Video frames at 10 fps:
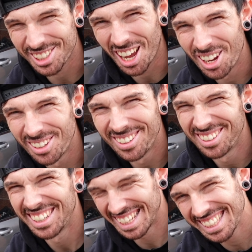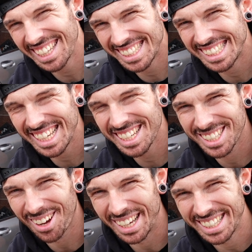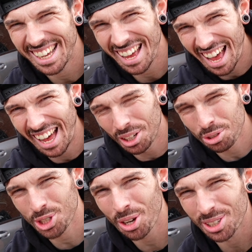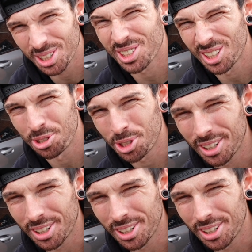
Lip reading: so let's get this thing inside and I'll show you the solution.